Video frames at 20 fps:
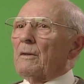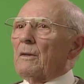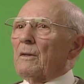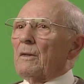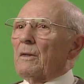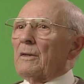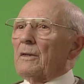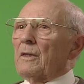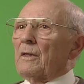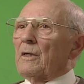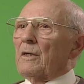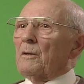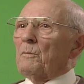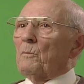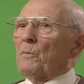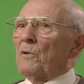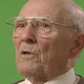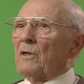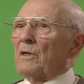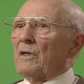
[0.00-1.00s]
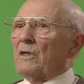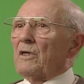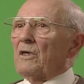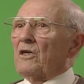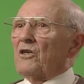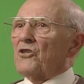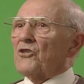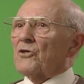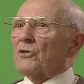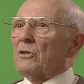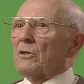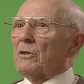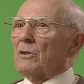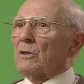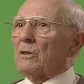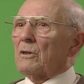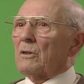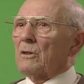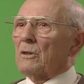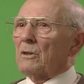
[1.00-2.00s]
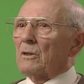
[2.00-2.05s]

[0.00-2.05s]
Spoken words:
I got my initial